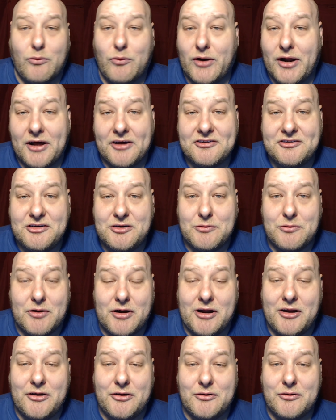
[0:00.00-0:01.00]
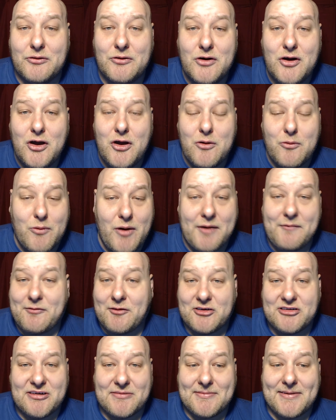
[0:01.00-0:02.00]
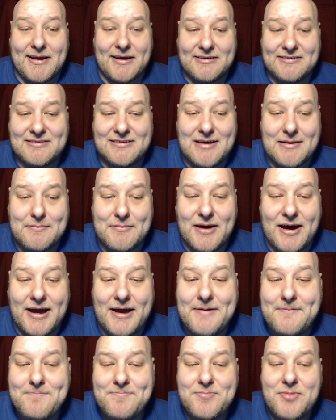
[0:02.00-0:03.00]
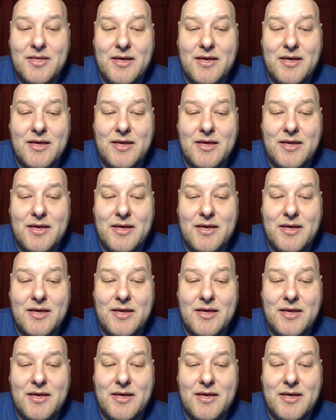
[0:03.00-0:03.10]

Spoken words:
What else do you want to do? Wait for something else to come by?